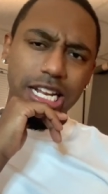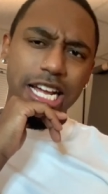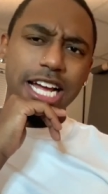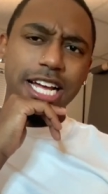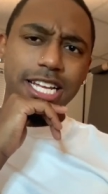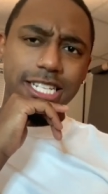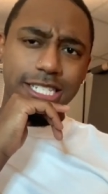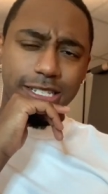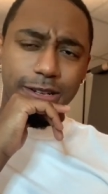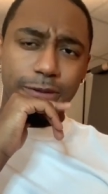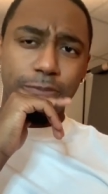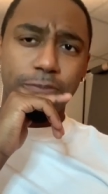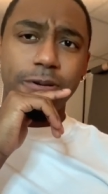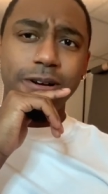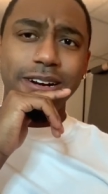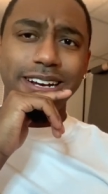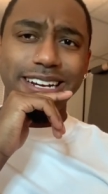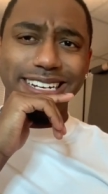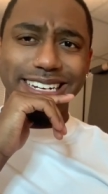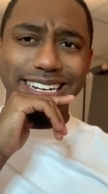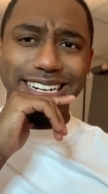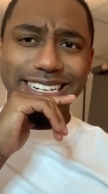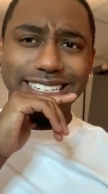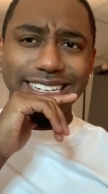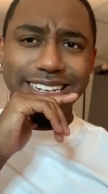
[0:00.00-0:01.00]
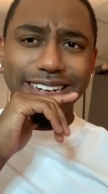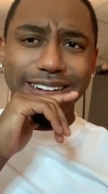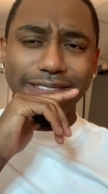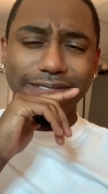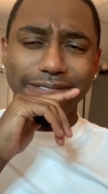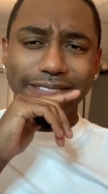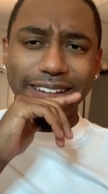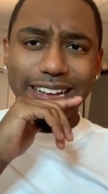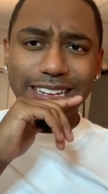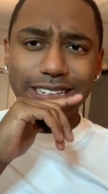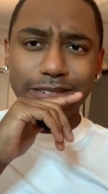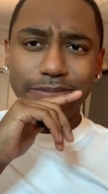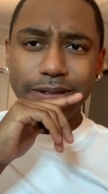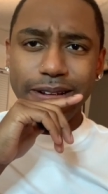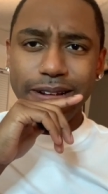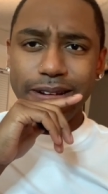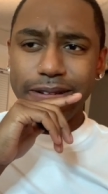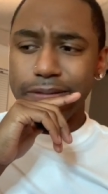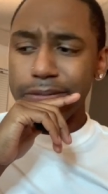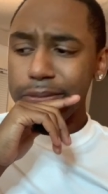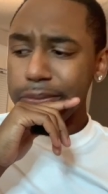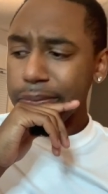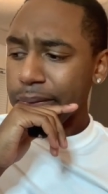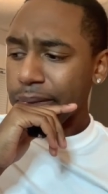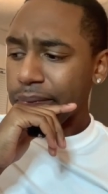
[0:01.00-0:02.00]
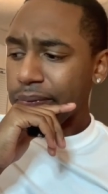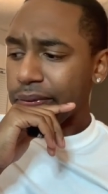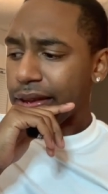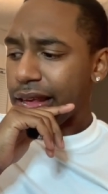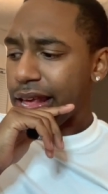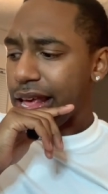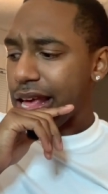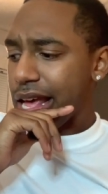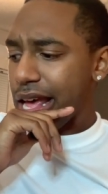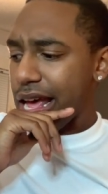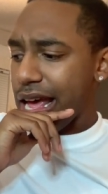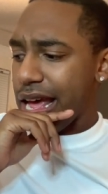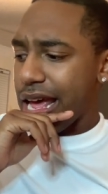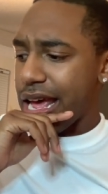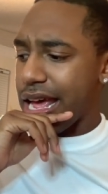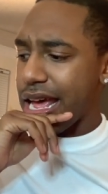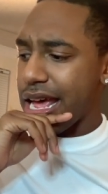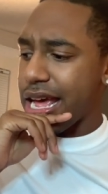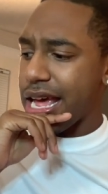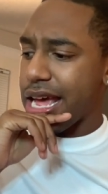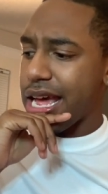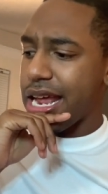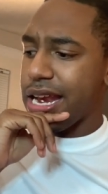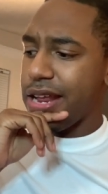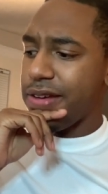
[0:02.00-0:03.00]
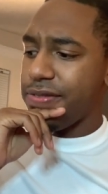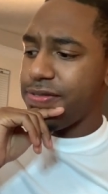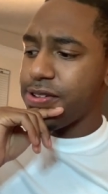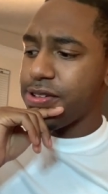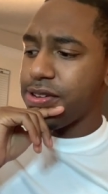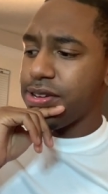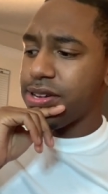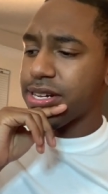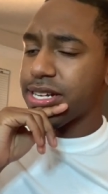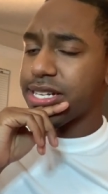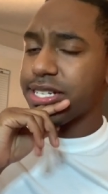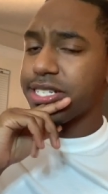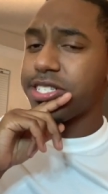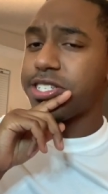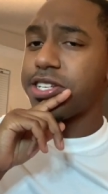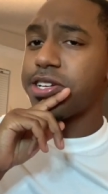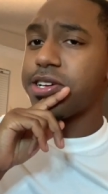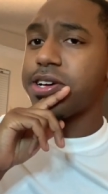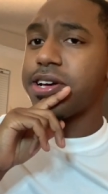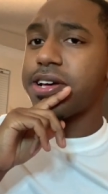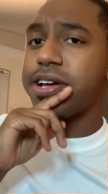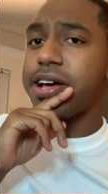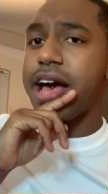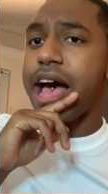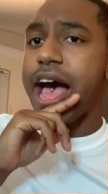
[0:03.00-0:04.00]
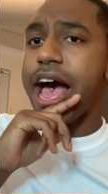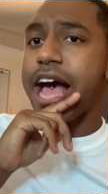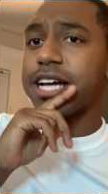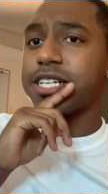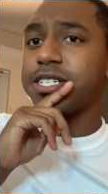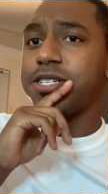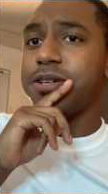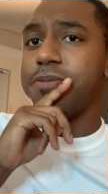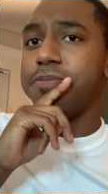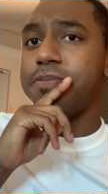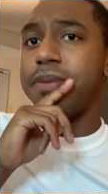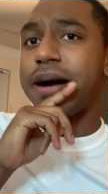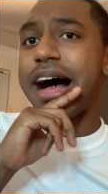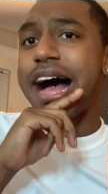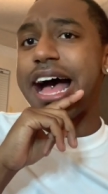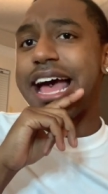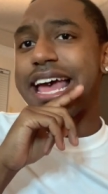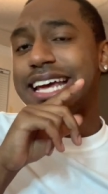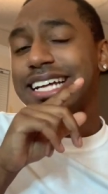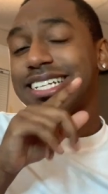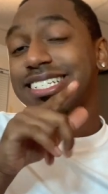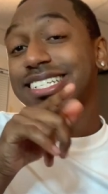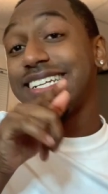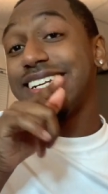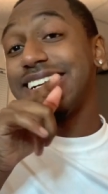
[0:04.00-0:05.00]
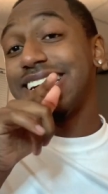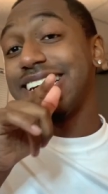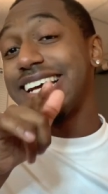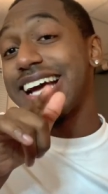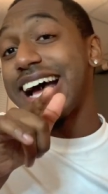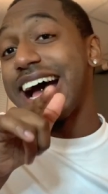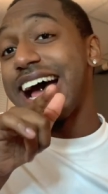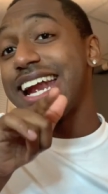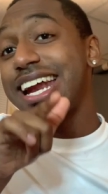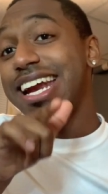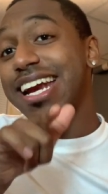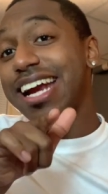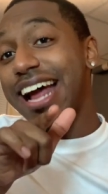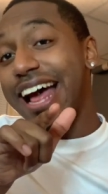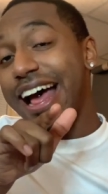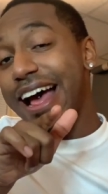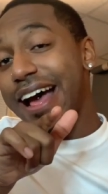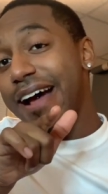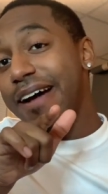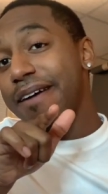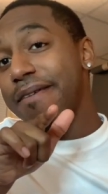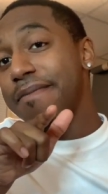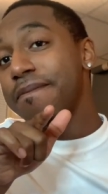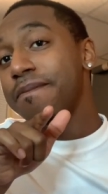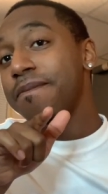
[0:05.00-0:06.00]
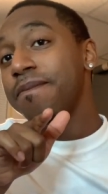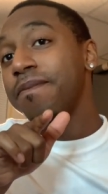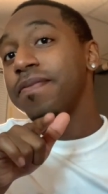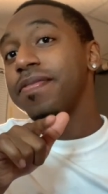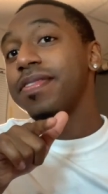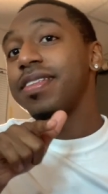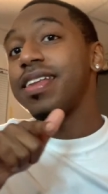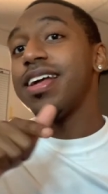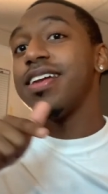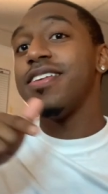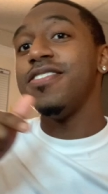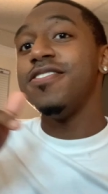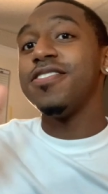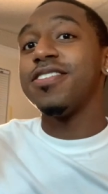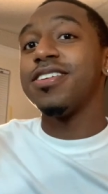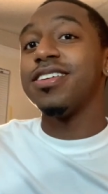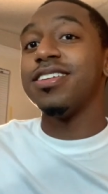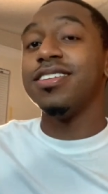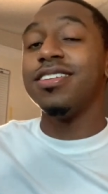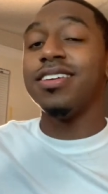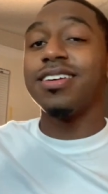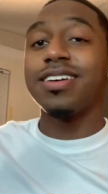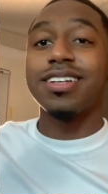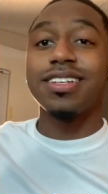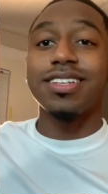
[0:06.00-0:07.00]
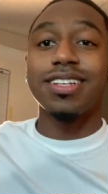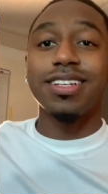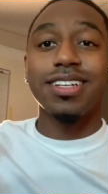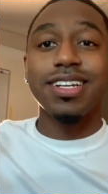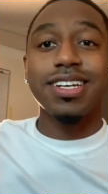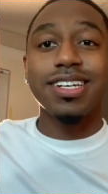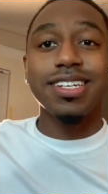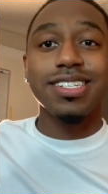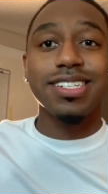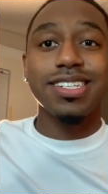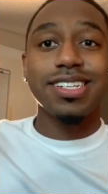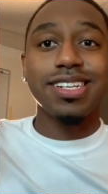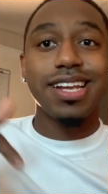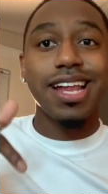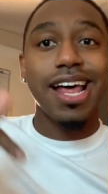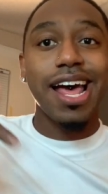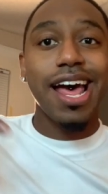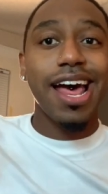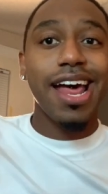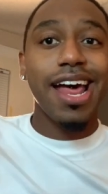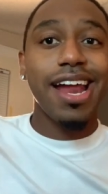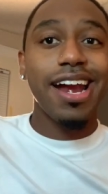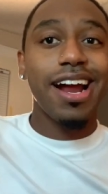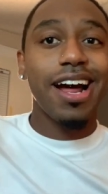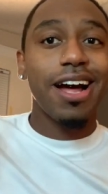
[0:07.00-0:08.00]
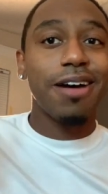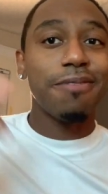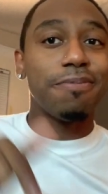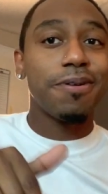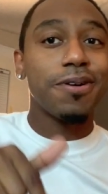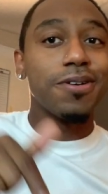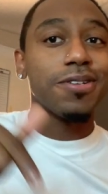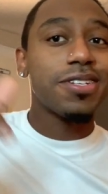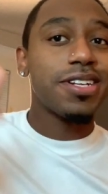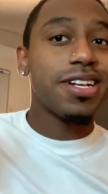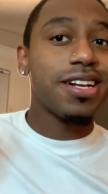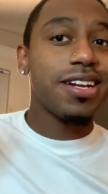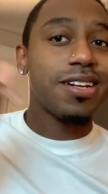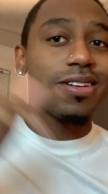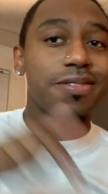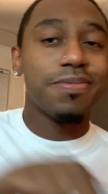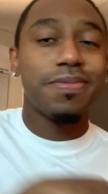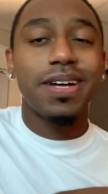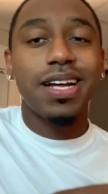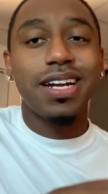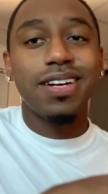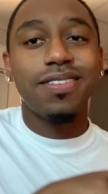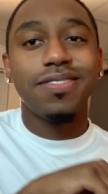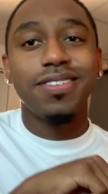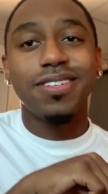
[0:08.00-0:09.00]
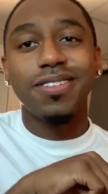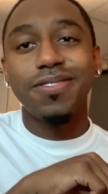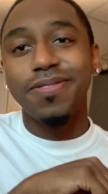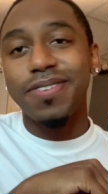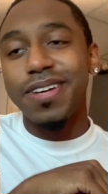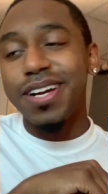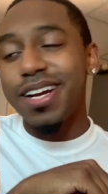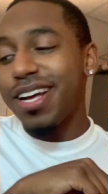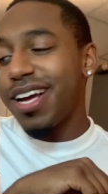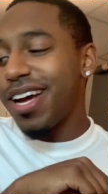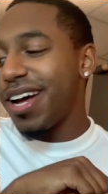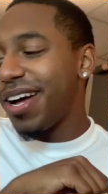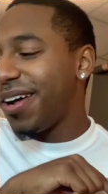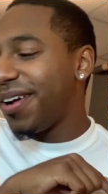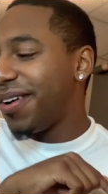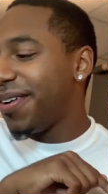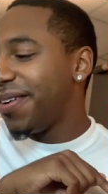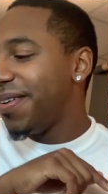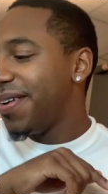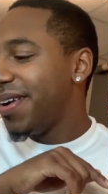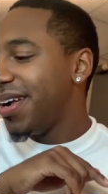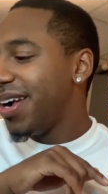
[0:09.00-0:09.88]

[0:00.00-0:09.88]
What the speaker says: it's a pretty decent investment. And if you're looking to actually buy into the Guided app, then you can look at the links that I posted at the bottom of the video,